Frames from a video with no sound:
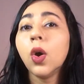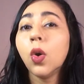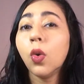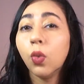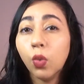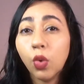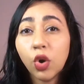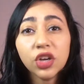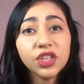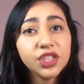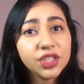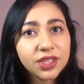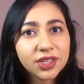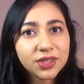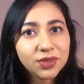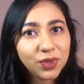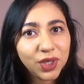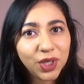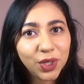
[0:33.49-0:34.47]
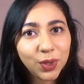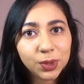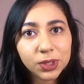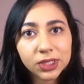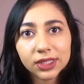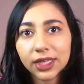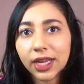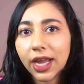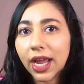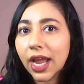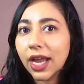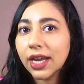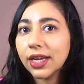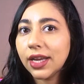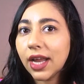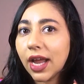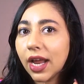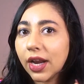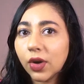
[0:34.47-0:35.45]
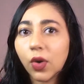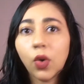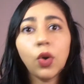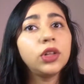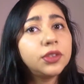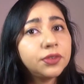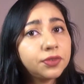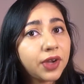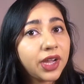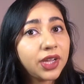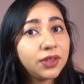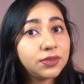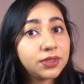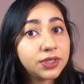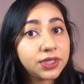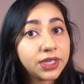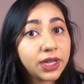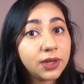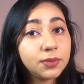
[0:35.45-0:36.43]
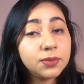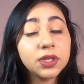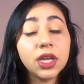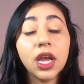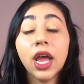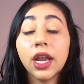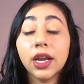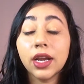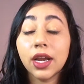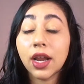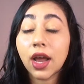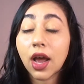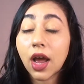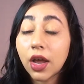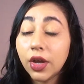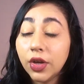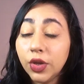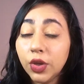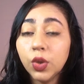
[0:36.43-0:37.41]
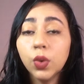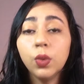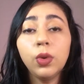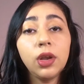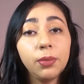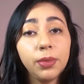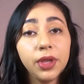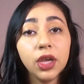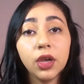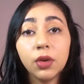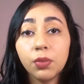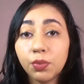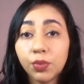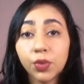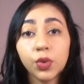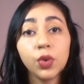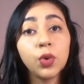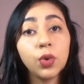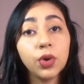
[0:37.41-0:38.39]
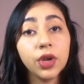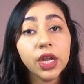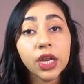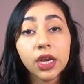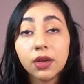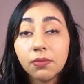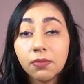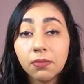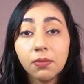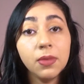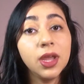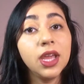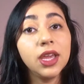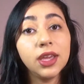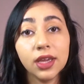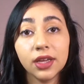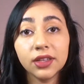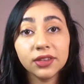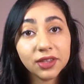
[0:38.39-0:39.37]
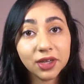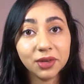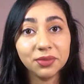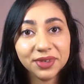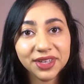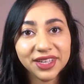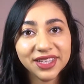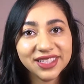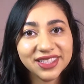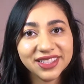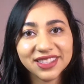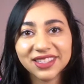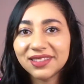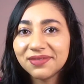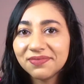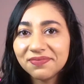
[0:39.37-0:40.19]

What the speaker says: watch this video till the end and all the 5 steps and you will be a pro in making thumbnails.